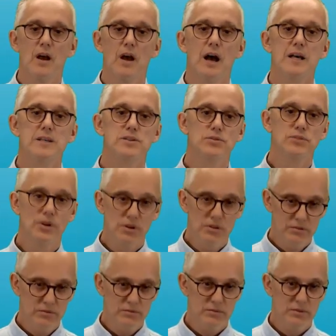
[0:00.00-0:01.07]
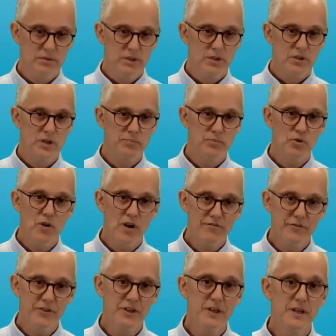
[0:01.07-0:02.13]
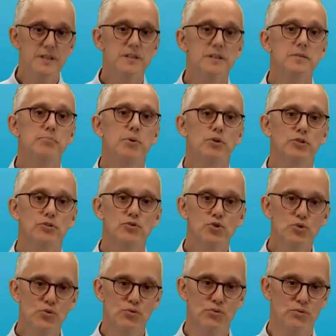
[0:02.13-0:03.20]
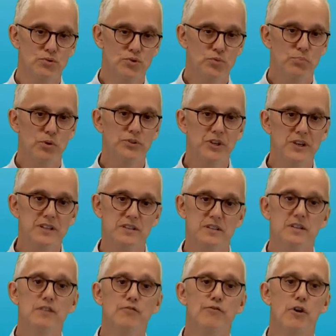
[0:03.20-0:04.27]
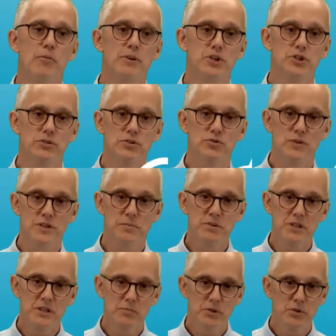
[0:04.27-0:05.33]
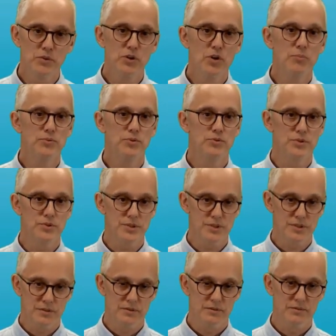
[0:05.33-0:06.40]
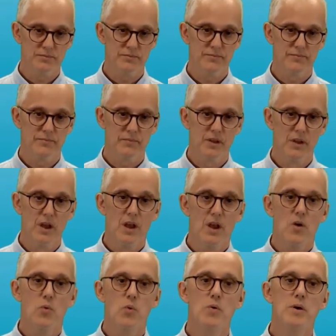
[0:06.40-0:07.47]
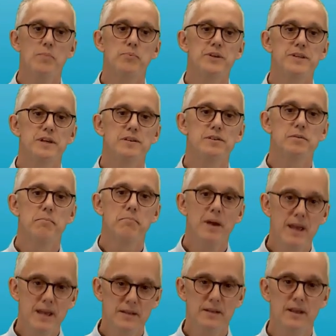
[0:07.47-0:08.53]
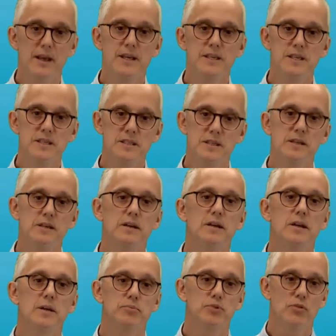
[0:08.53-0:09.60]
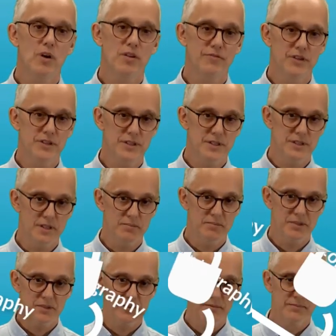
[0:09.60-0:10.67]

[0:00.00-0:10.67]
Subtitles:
As you know, cryptography is an important tool to protect information transmitted between computers. We will present the main existing cryptographic systems.